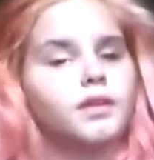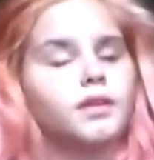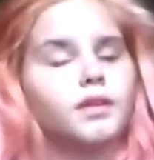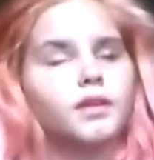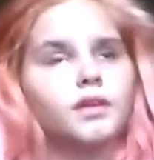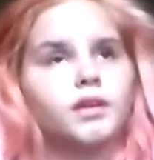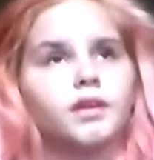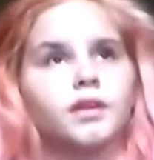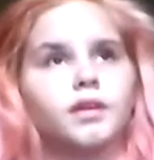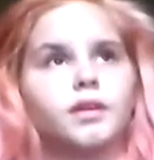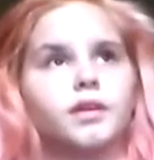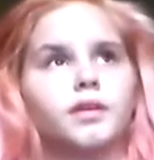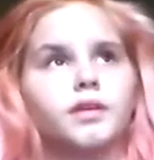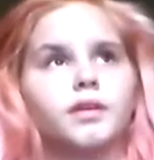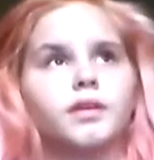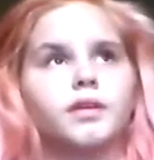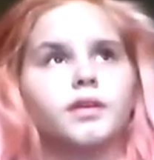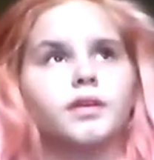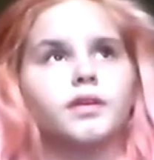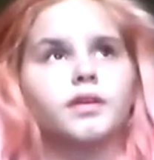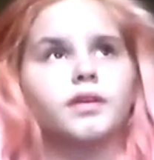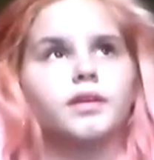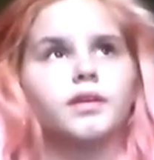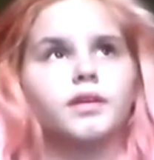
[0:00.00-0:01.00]

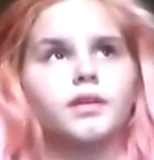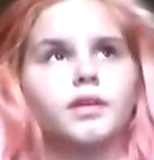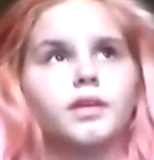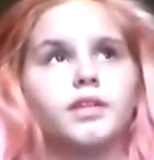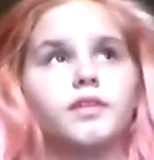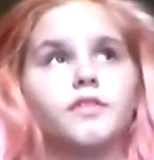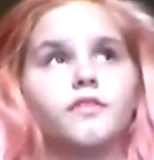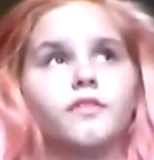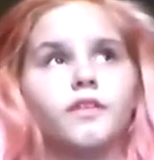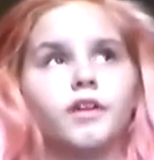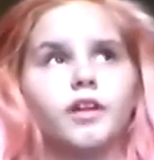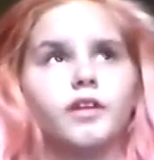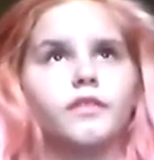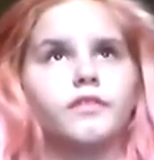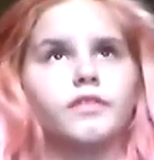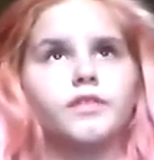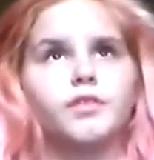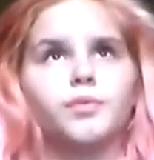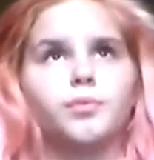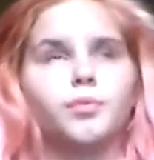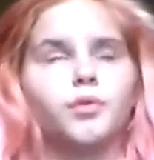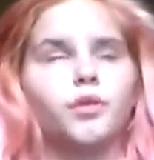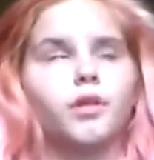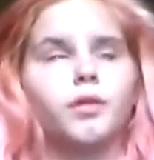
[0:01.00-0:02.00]
It's very
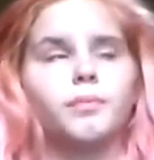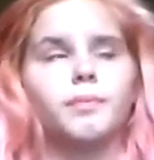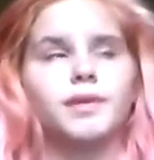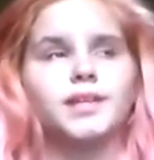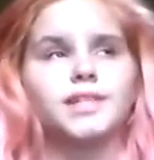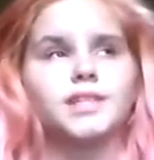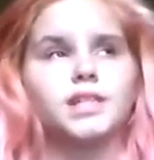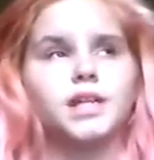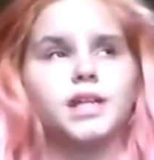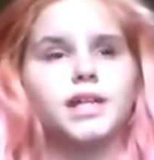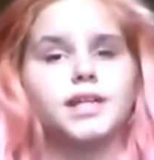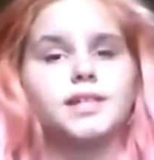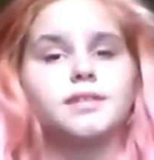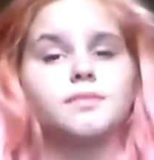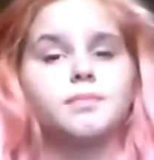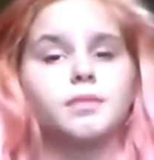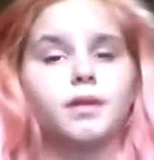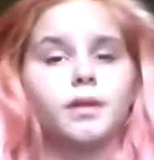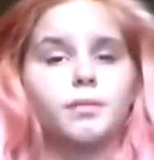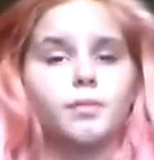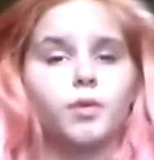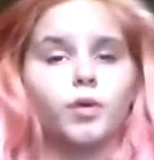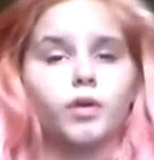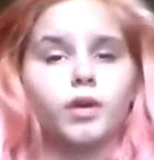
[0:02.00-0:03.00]
visible on my sides,
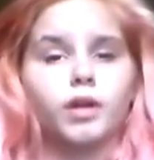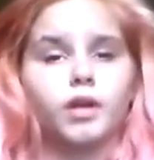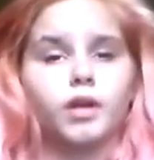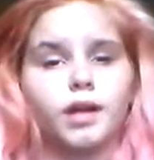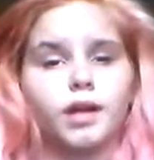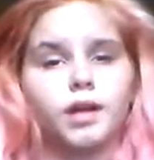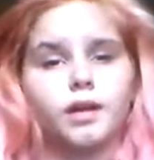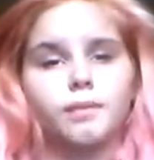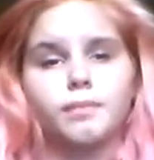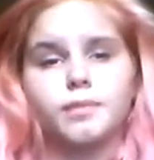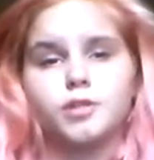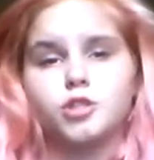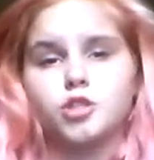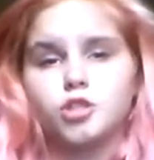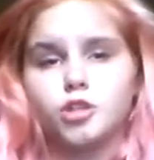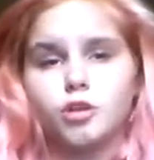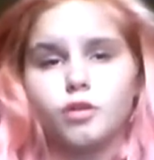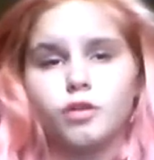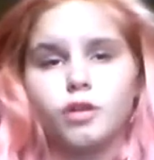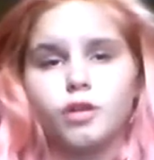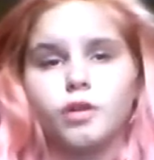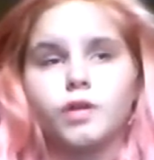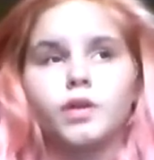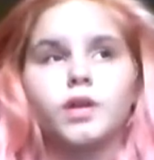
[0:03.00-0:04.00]
but I'm not to get up and show
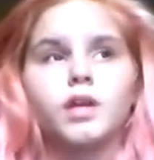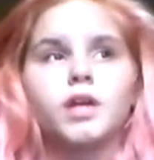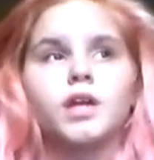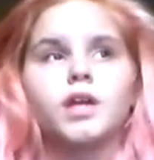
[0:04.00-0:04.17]
you.